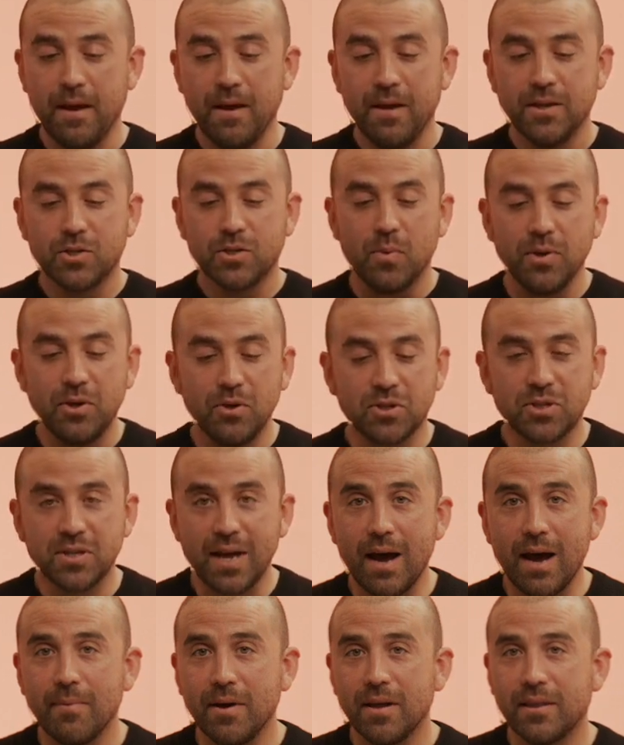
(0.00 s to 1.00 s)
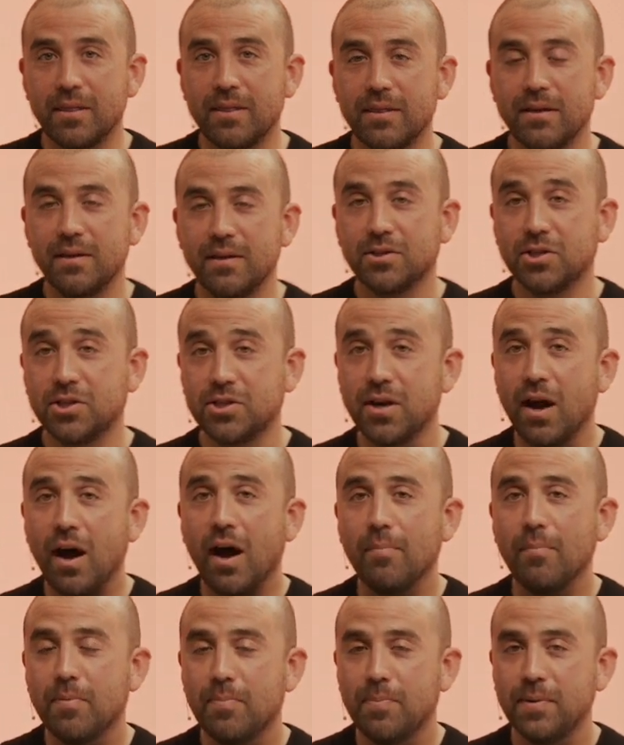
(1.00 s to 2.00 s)
So when you Sabbath,
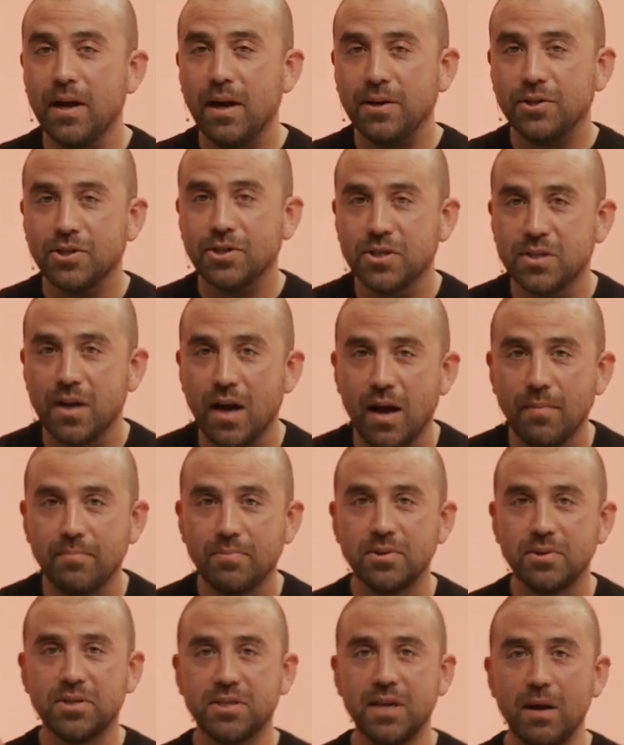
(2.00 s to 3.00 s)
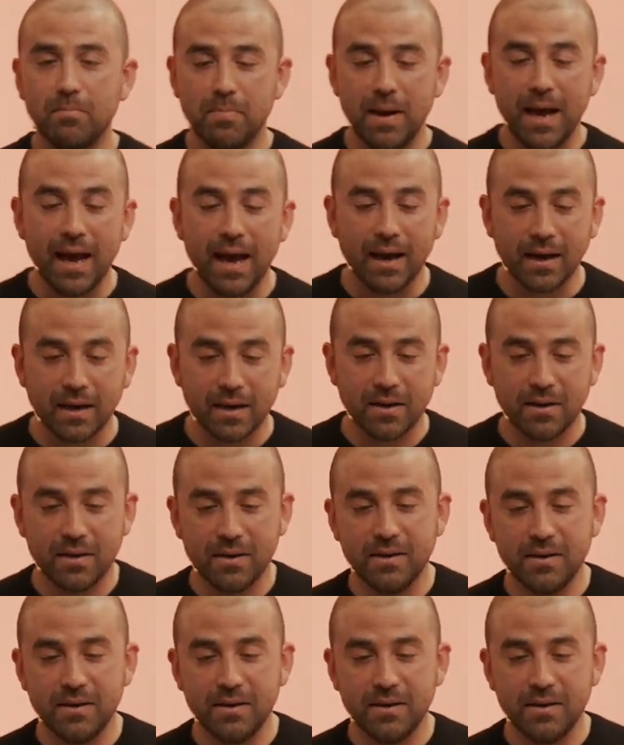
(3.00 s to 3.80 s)
stop, but not just stop, step back.